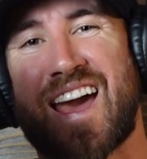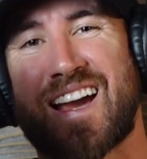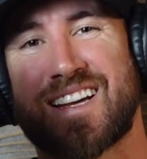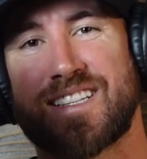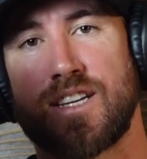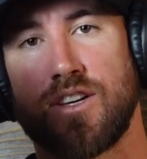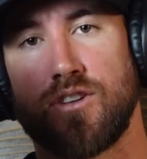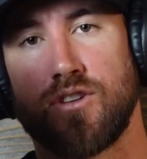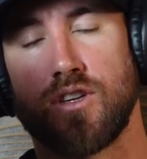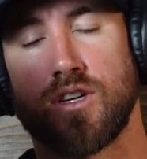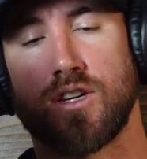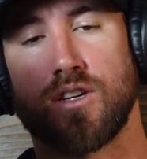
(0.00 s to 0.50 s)

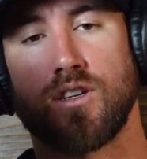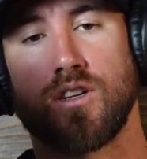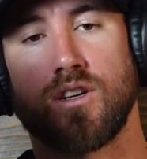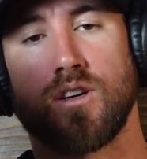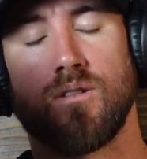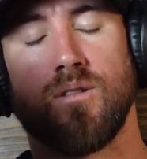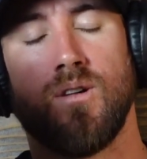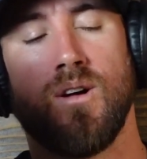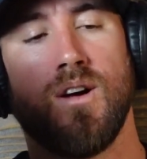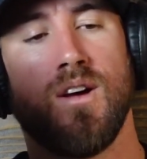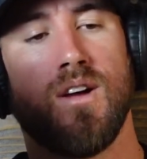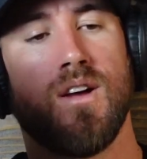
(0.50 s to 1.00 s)
exhale you can
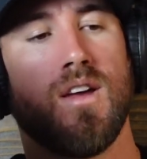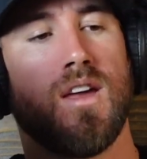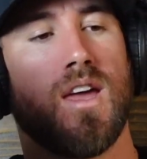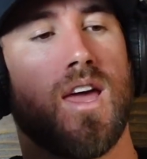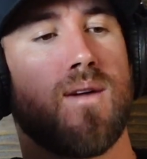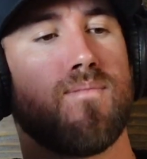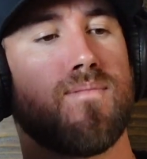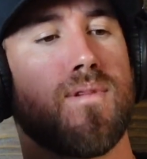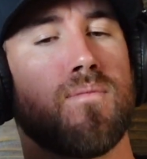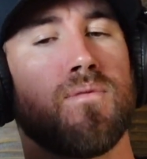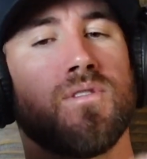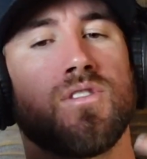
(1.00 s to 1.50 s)
do.
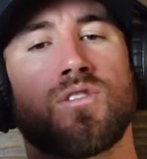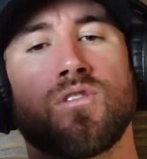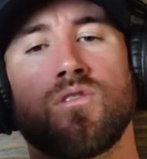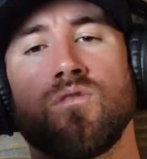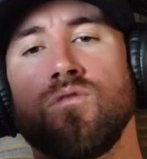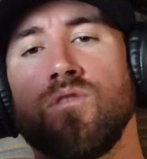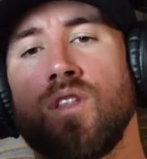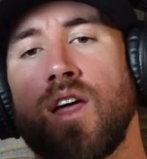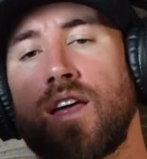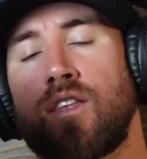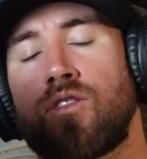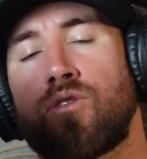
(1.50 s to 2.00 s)
And maybe
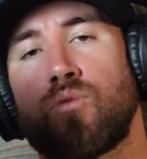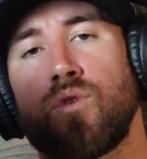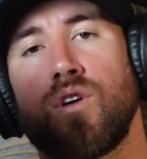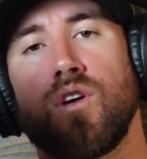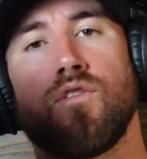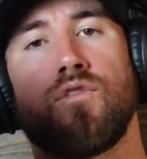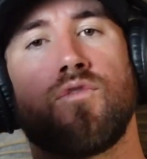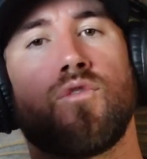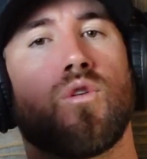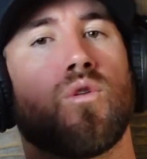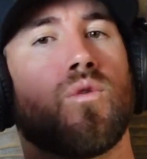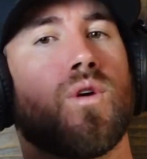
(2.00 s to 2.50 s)
do like 3 or
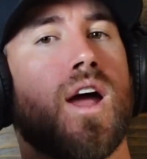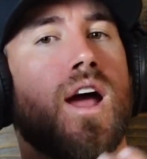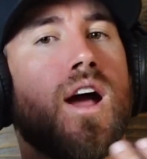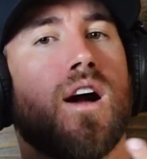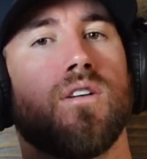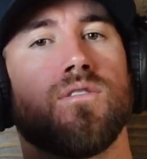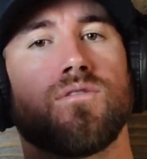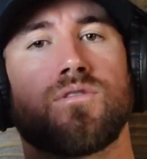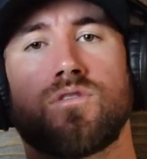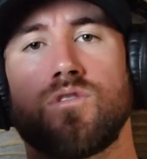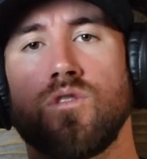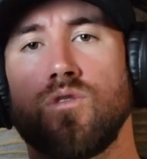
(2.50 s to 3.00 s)
4
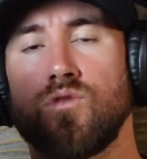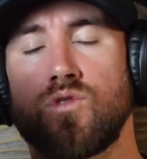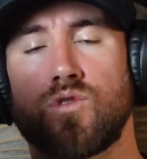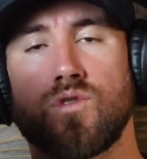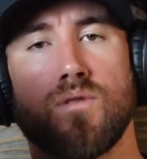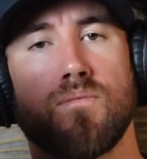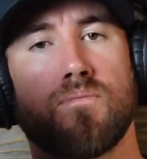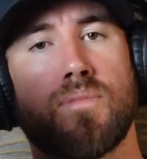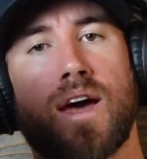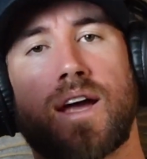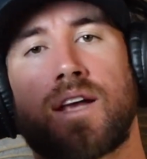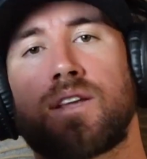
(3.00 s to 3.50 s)
rounds. Don't do
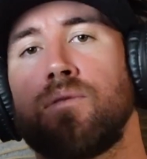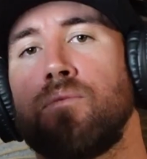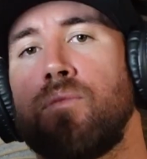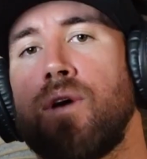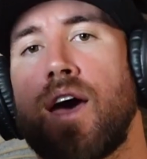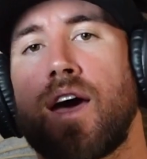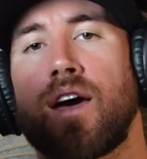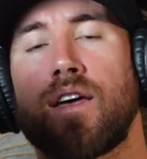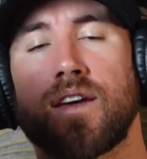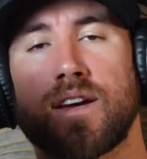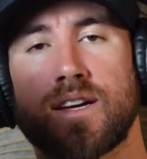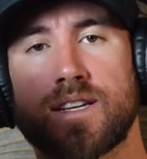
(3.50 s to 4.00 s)
them back to
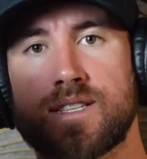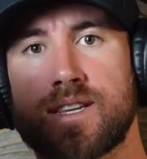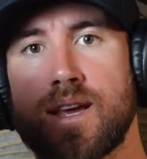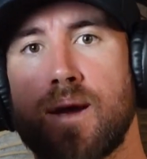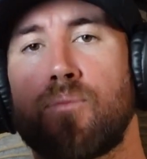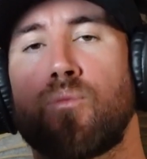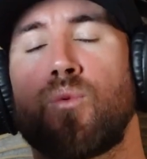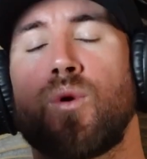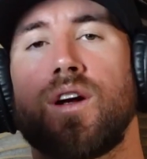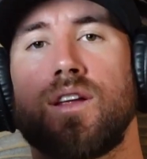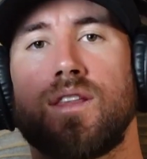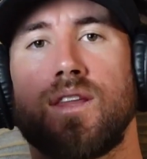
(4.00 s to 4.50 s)
back, like
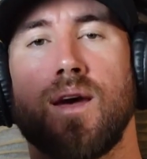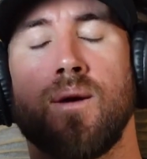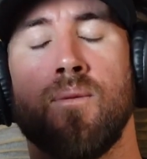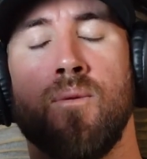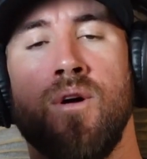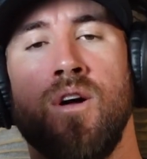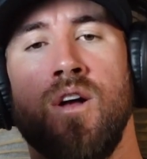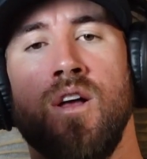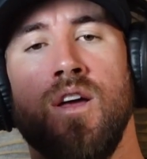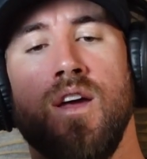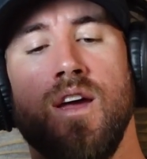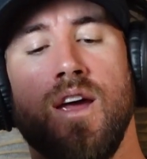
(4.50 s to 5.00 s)
separate them.
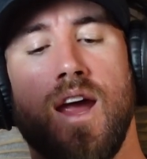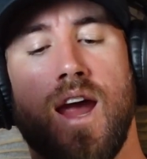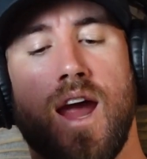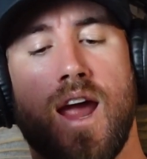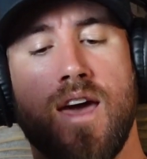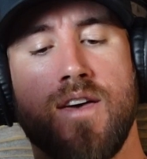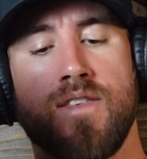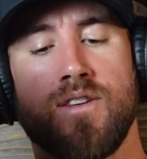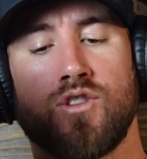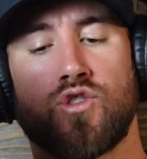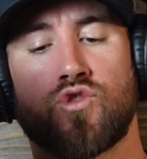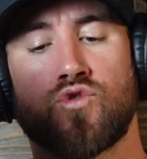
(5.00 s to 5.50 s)

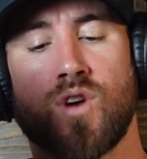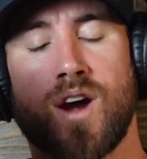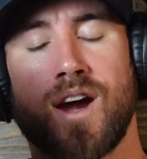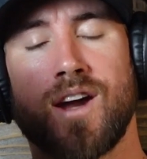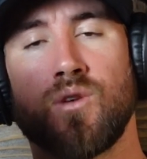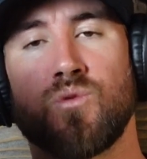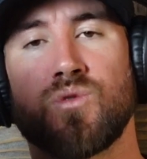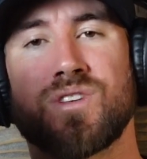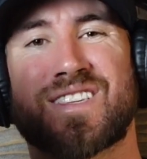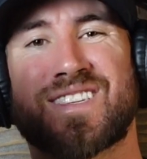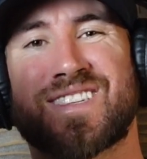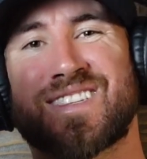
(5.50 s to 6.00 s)
And then try
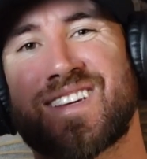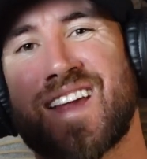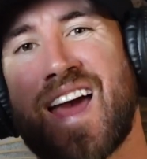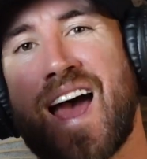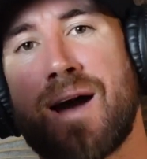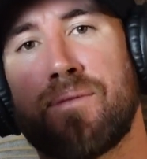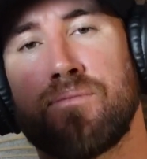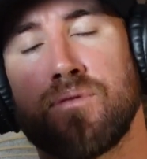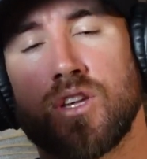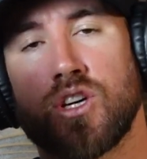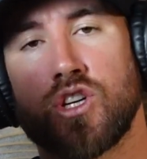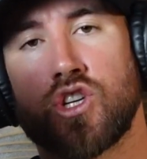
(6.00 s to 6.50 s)
to
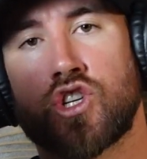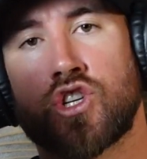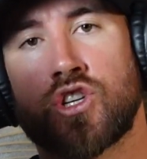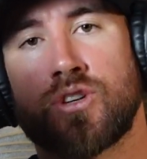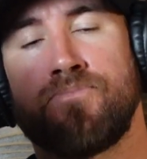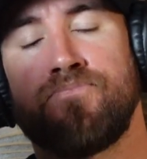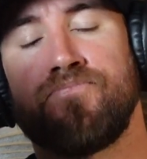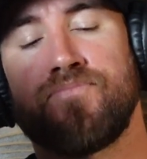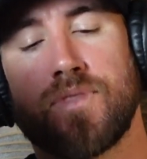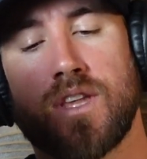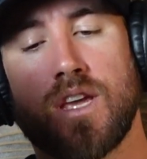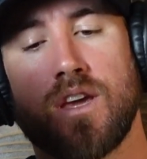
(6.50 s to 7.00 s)
establish
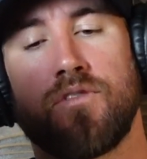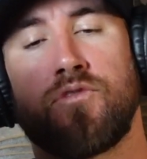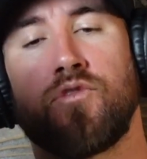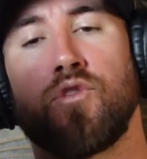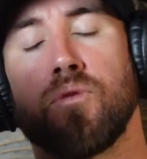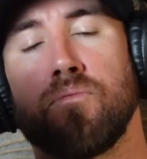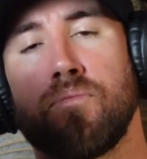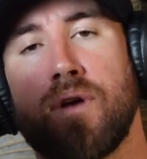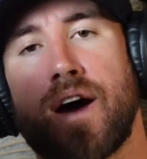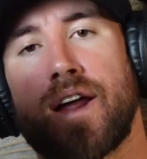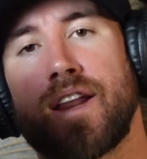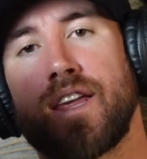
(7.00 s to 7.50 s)
if
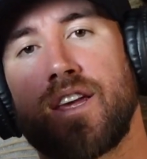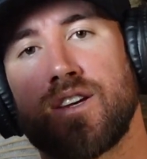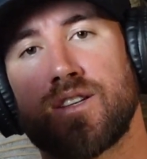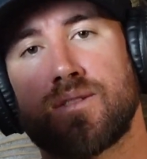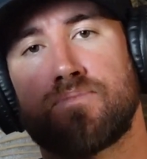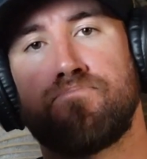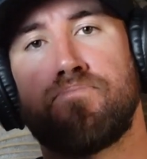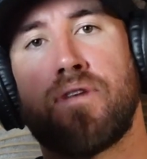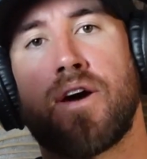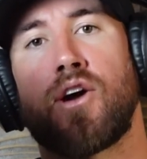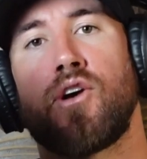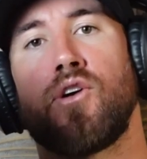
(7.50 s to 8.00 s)
your body is
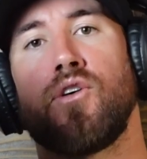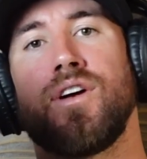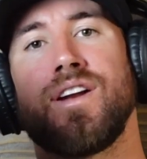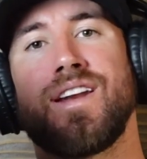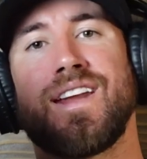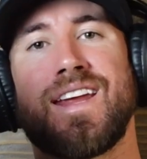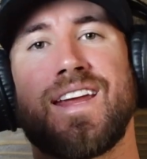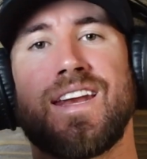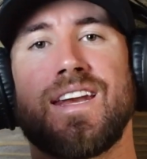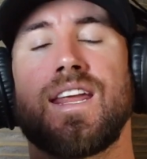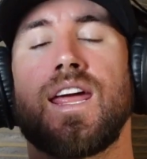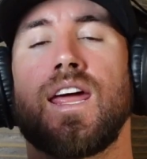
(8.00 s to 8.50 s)
better at
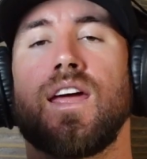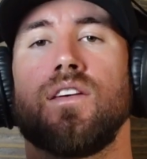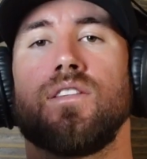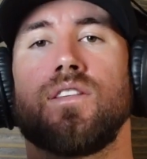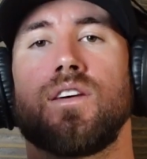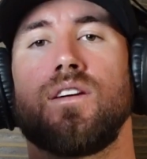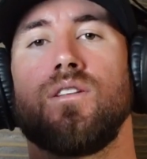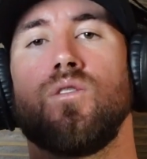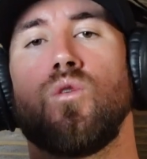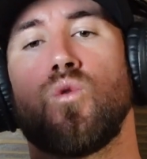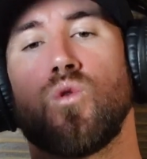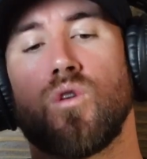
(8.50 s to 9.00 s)

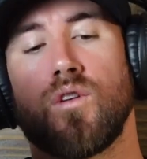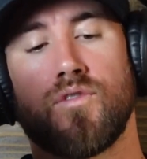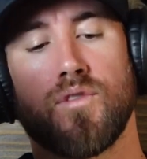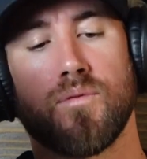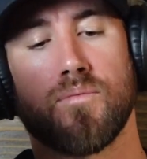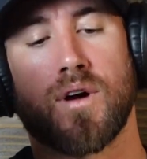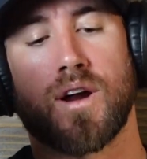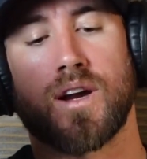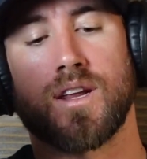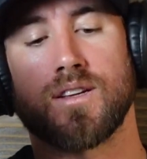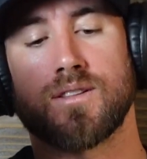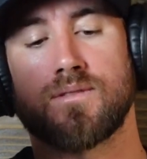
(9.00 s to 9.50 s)
inhaling or if your
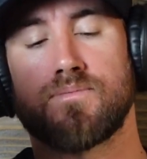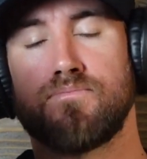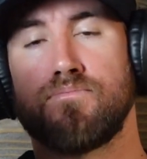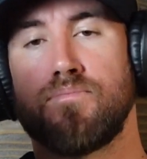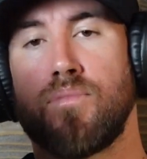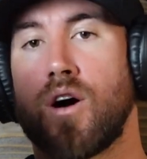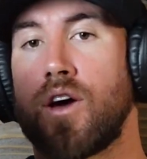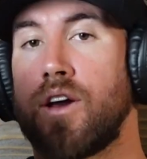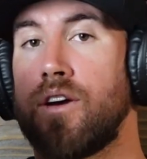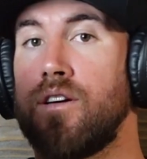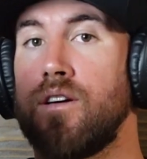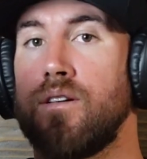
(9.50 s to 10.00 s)
body is
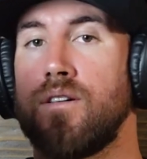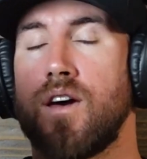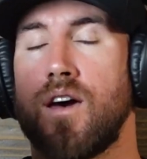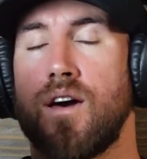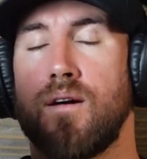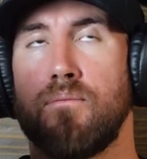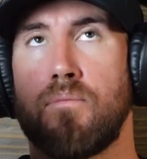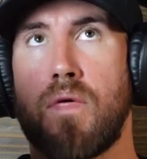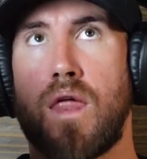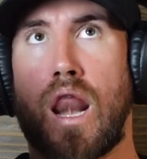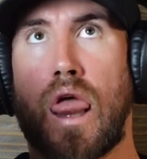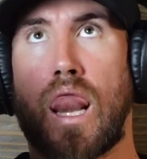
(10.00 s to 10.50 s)
better
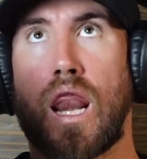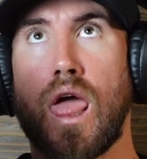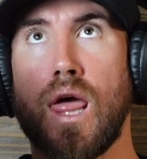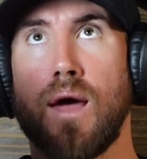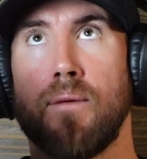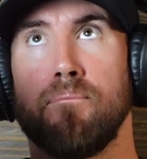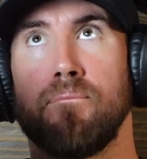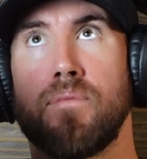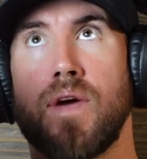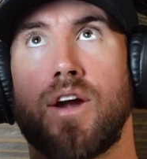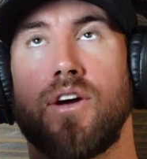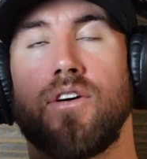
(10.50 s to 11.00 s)

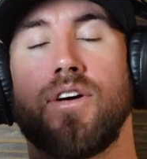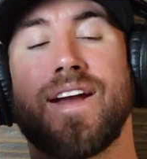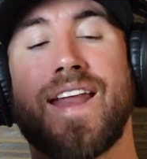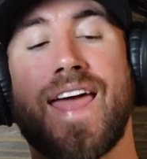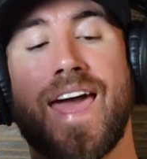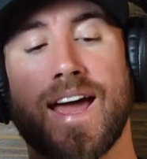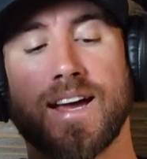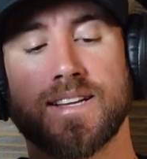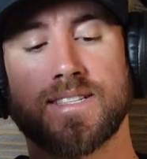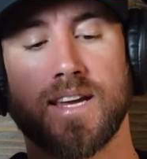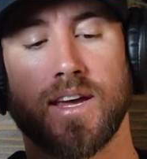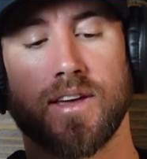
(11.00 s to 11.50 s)
at
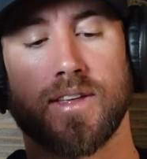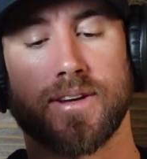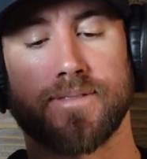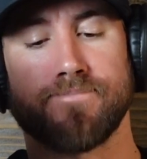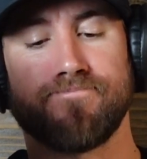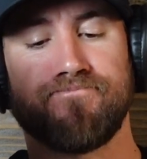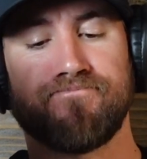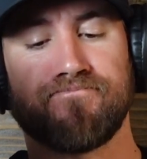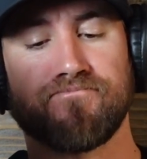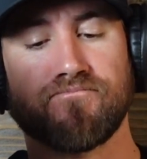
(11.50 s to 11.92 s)
exhaling.